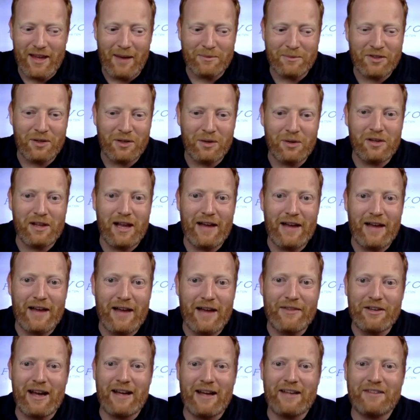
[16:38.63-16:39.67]
I'm so glad that
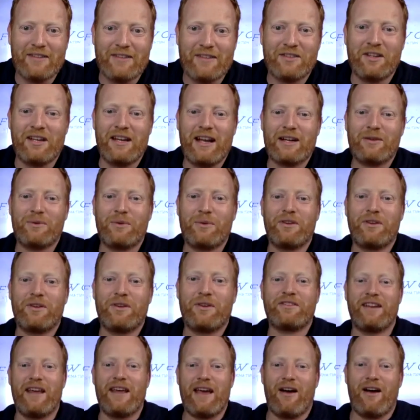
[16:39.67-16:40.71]
you guys could connect with us
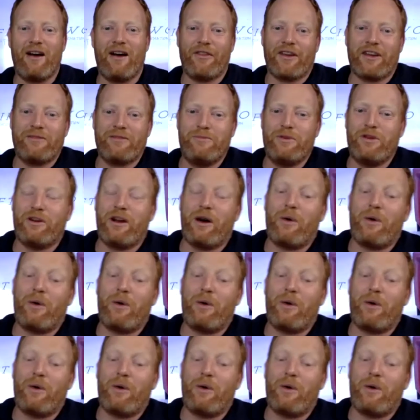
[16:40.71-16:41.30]
today on The Commute.